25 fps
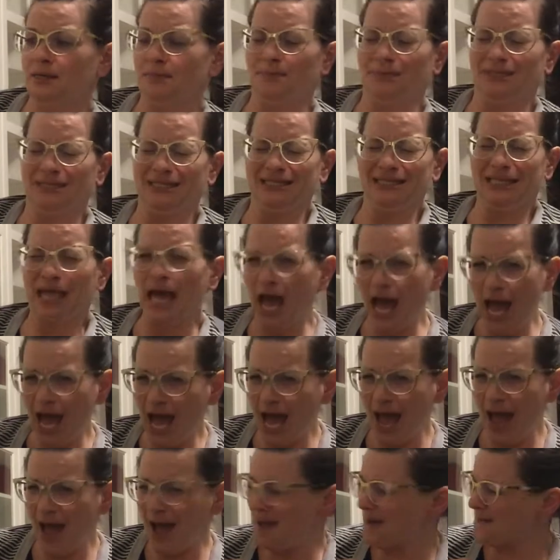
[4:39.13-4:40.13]

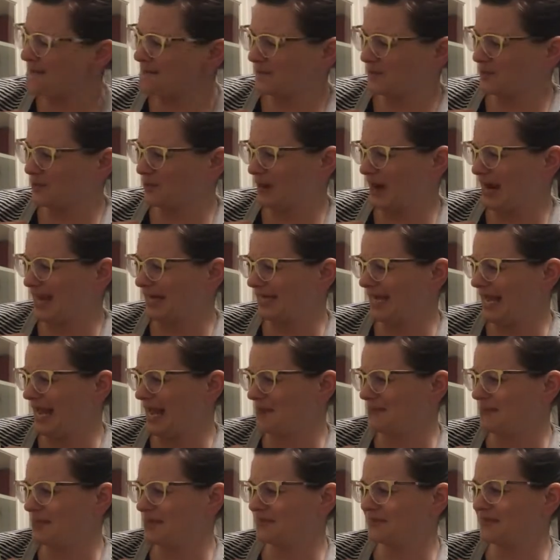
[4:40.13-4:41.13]
"Plum!" cried
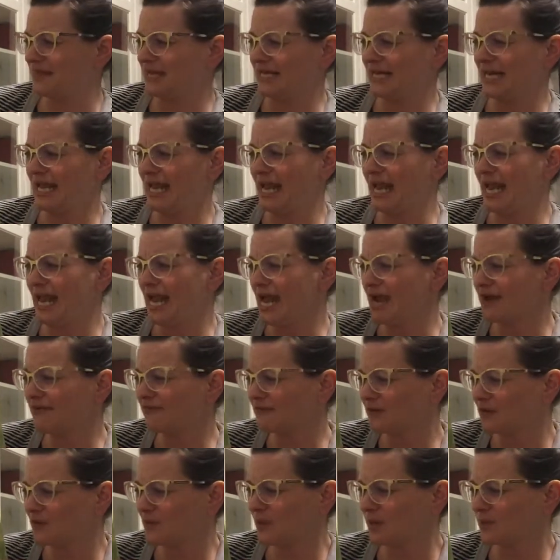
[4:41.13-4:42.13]
Emma. Then
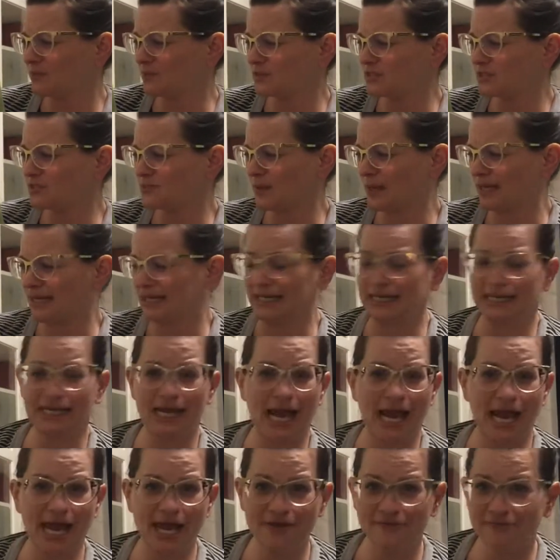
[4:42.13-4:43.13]
everyone was running, and
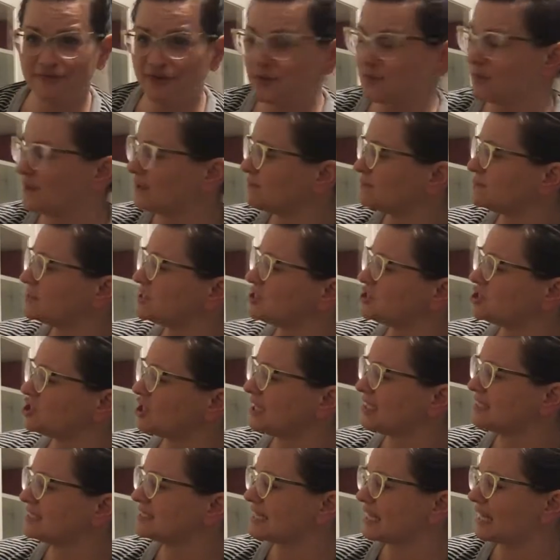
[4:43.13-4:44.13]
everyone was
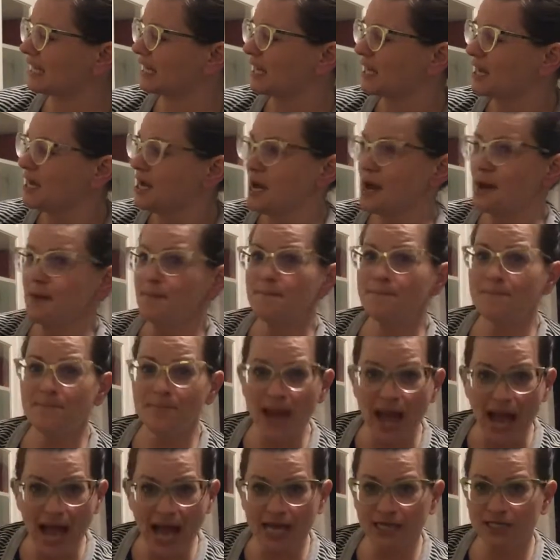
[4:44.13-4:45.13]
chasing.
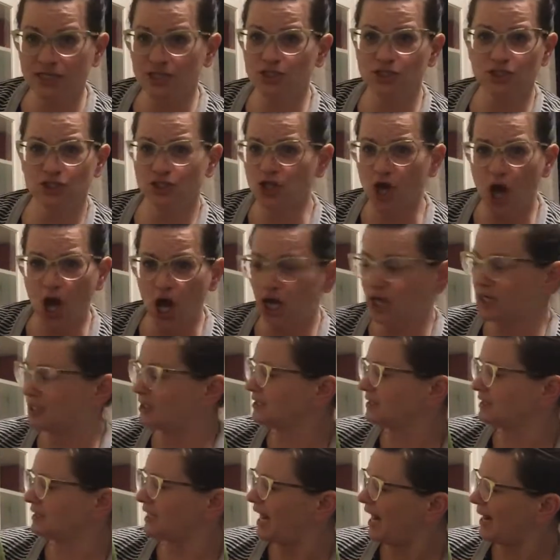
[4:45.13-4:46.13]
"Bad dog,
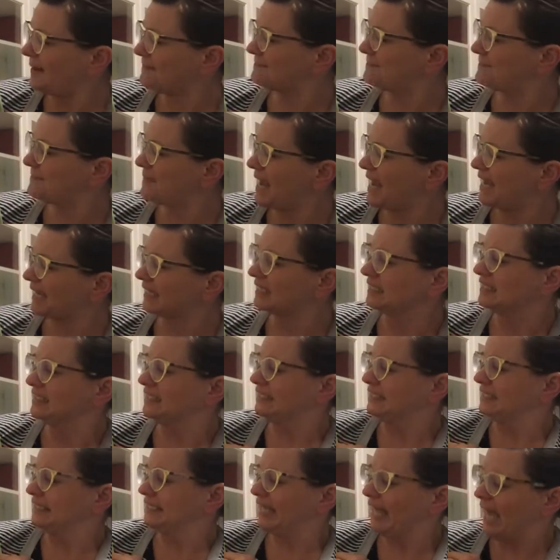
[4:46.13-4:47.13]
come back.
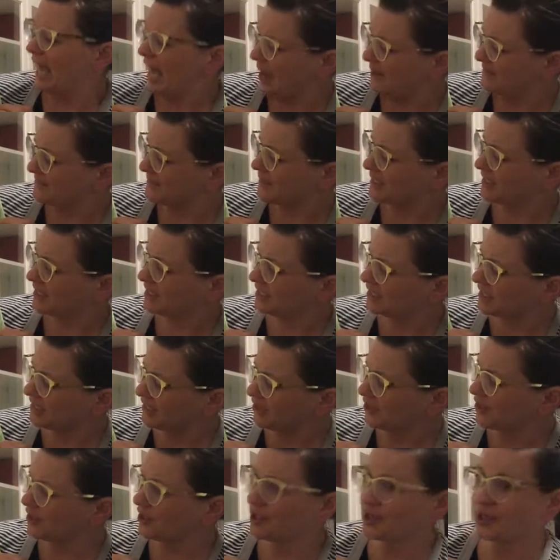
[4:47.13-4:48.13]
Come
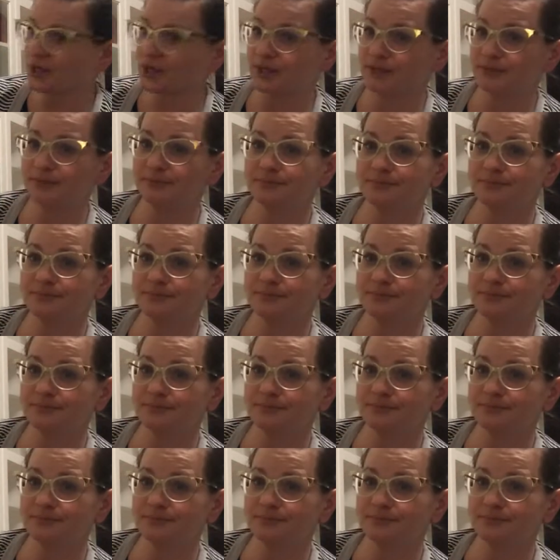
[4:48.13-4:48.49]
here."